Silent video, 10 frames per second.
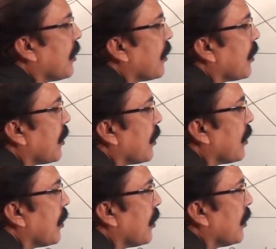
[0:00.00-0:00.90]

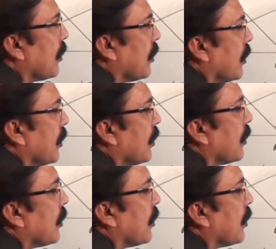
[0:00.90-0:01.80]

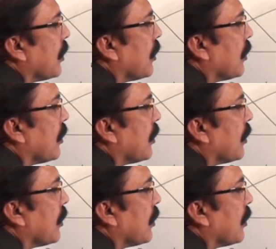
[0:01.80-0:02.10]
Nothing is said.